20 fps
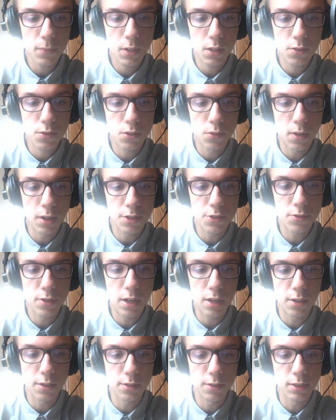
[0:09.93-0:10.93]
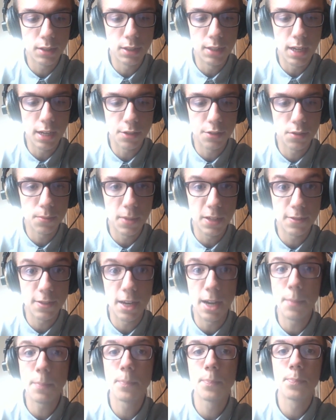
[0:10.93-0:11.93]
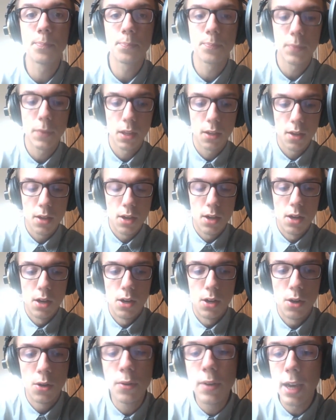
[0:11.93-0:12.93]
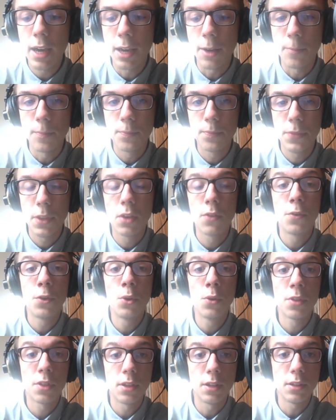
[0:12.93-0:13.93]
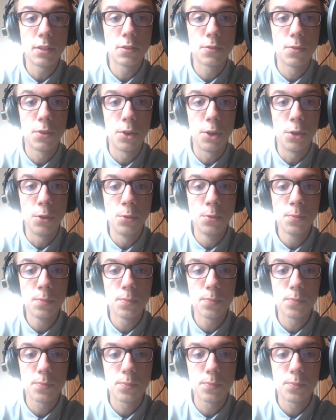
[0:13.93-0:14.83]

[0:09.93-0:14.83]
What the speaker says: So I tried not to mess it up. Okay, few things for you.